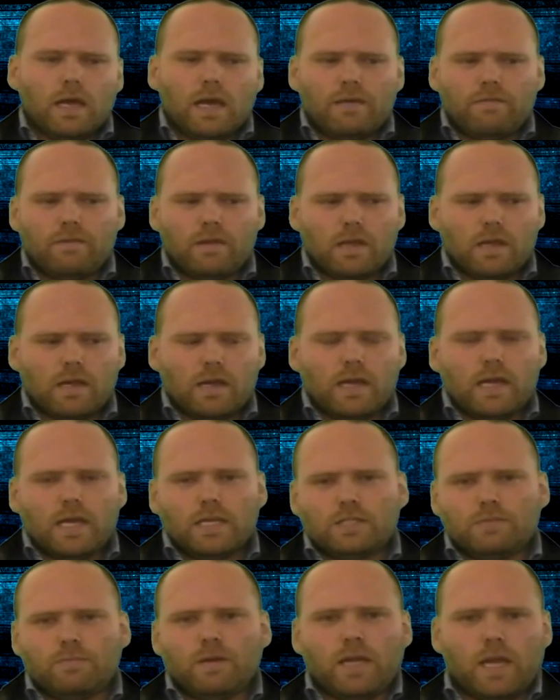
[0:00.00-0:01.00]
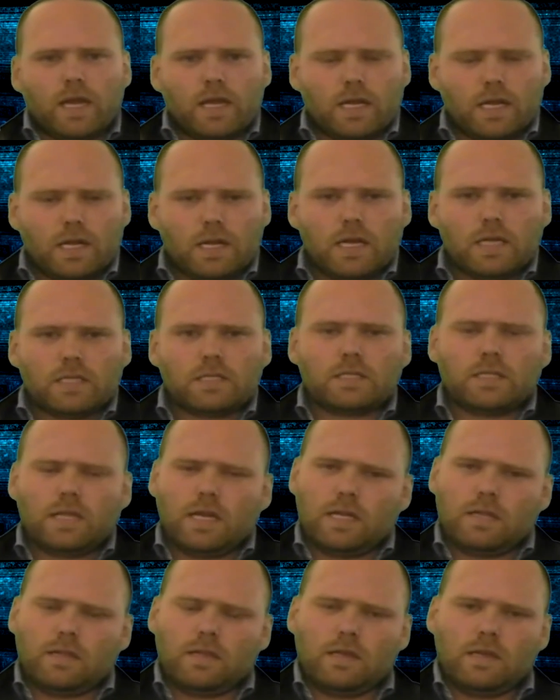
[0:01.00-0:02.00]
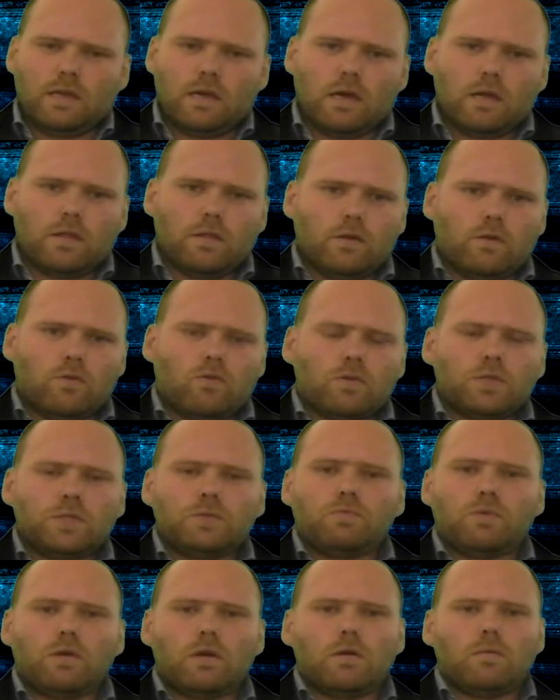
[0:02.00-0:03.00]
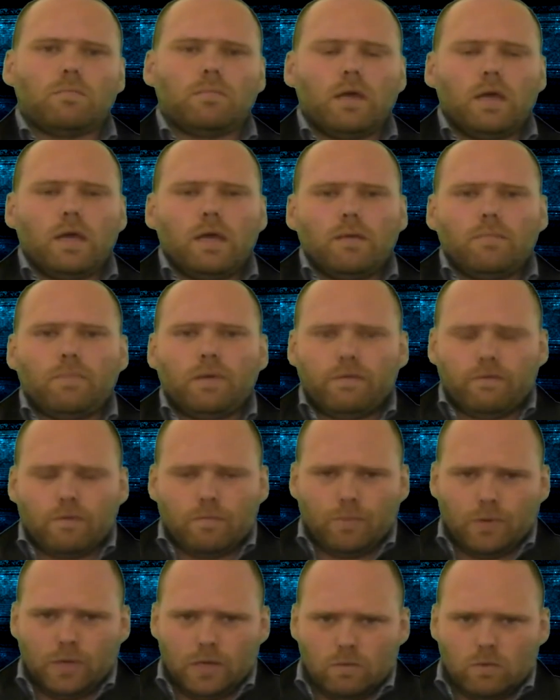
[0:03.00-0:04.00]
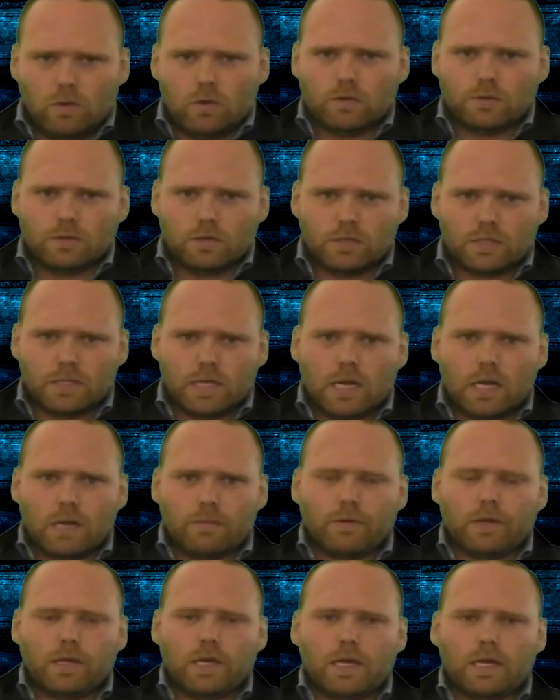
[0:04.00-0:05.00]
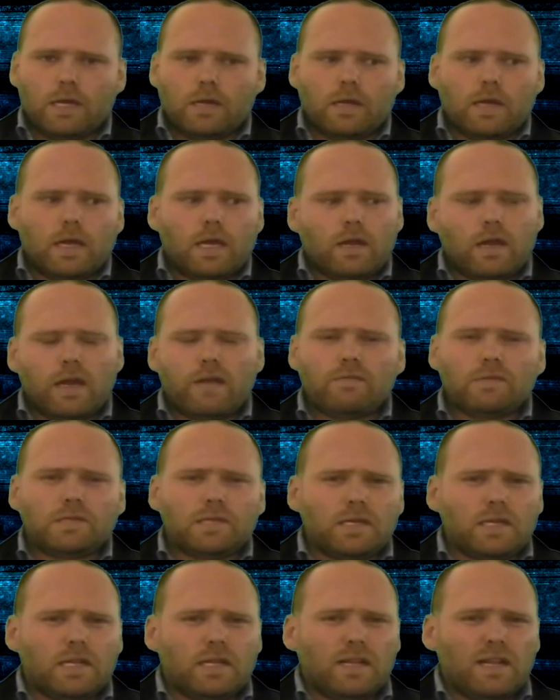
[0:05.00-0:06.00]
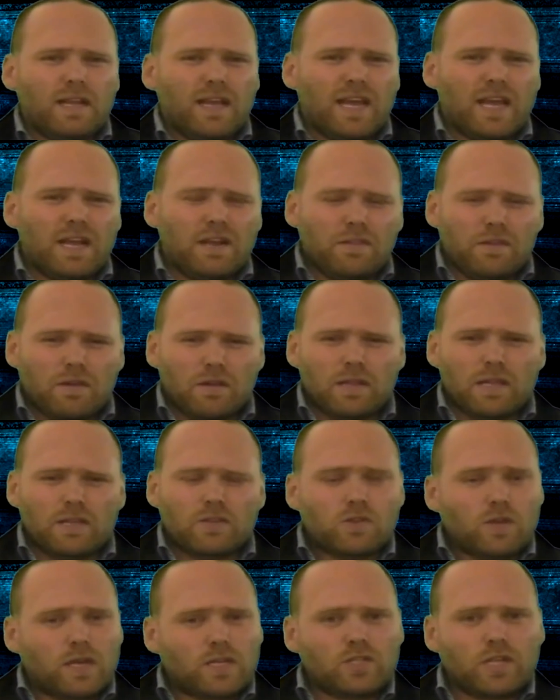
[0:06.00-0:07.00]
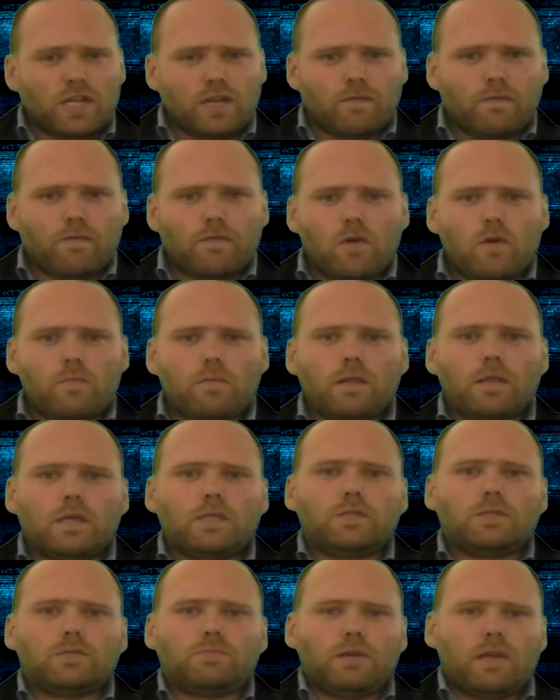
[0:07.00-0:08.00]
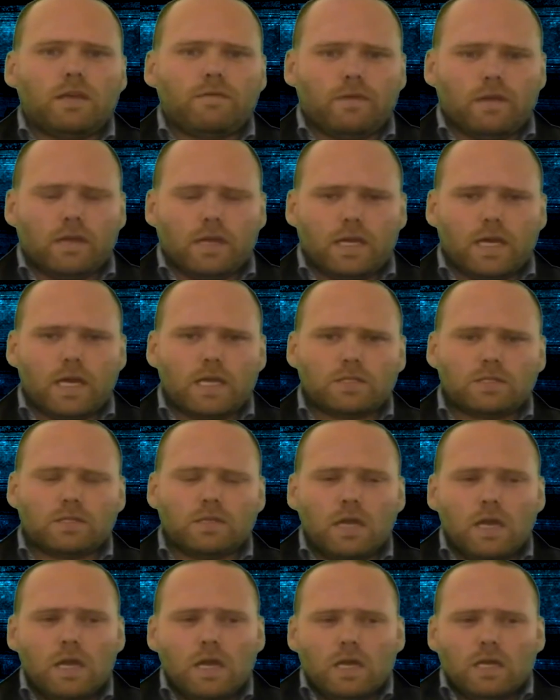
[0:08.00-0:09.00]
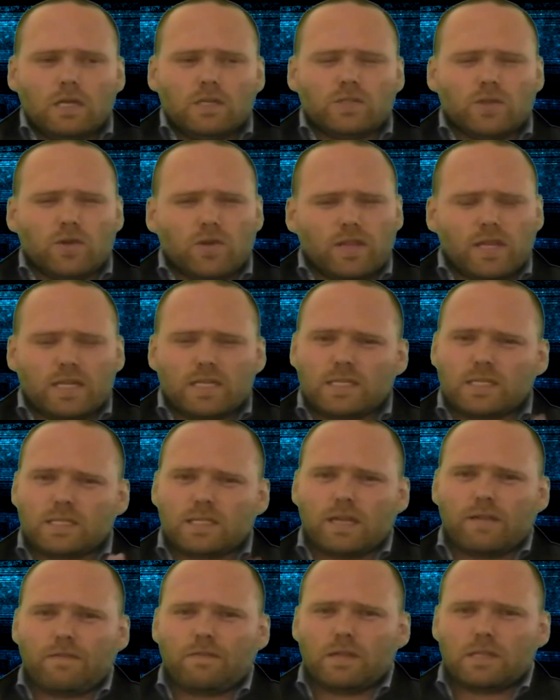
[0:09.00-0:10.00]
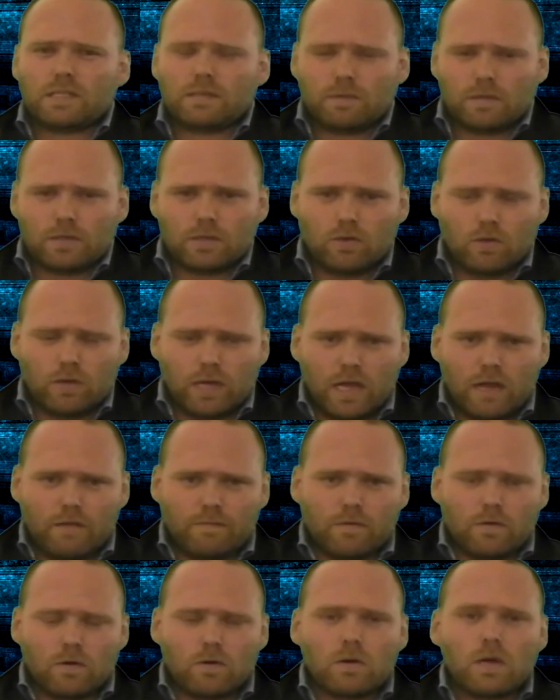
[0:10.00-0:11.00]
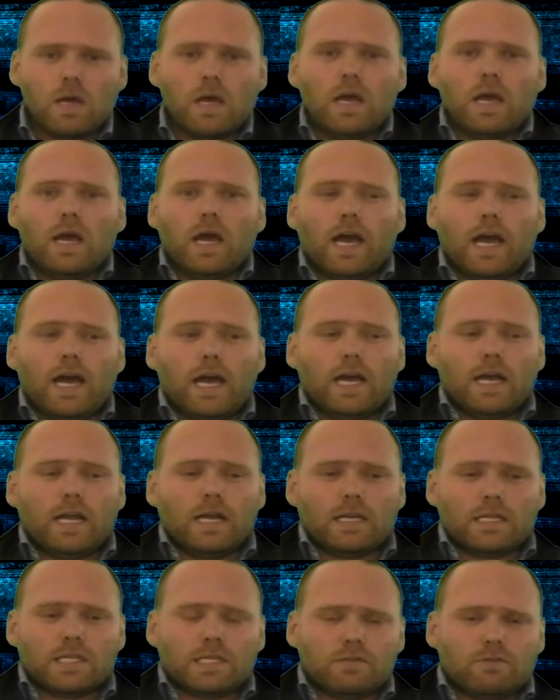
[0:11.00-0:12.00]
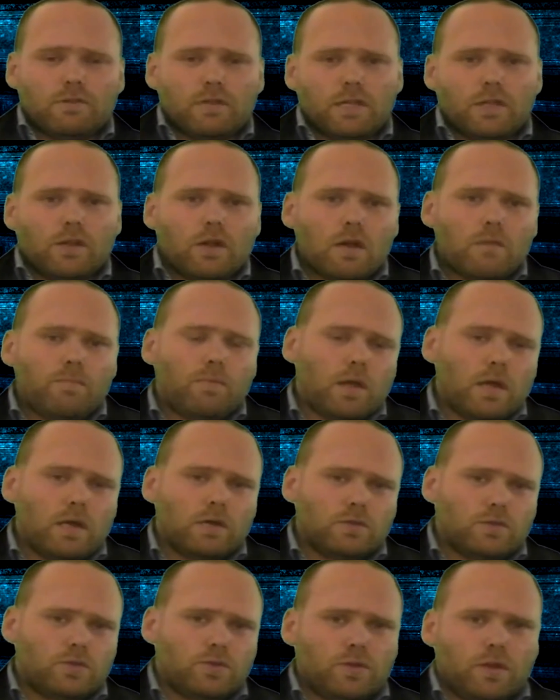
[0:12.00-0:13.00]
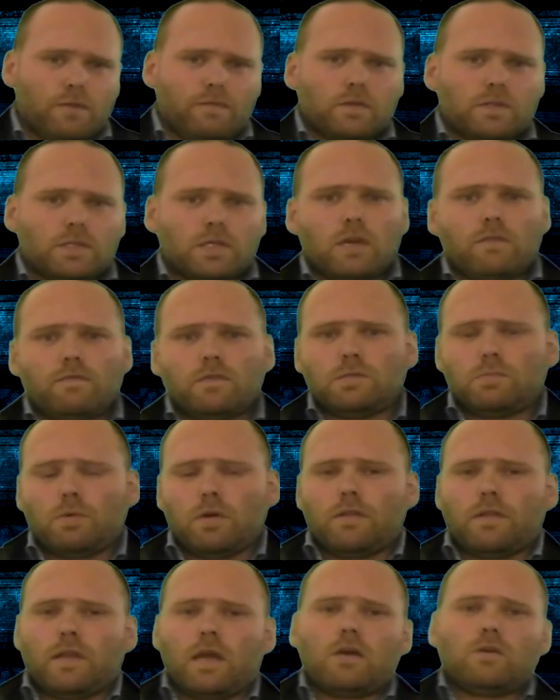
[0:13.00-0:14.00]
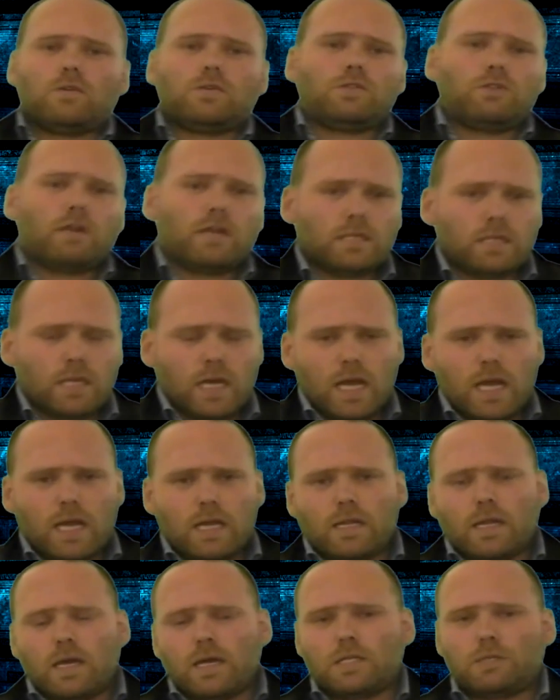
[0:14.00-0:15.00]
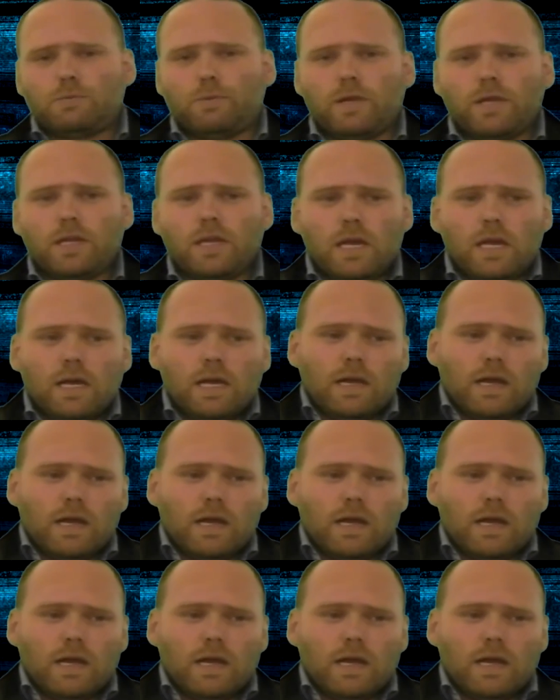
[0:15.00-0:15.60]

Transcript: having an educated guess that the uh, the cross realm PvP will also start up again, and I haven't seen anything on that to actually confirm it. That's just me having a guess. So that's definitely something to look out for. And considering that I play on two different servers, both Caelestrasz and Darkspeed,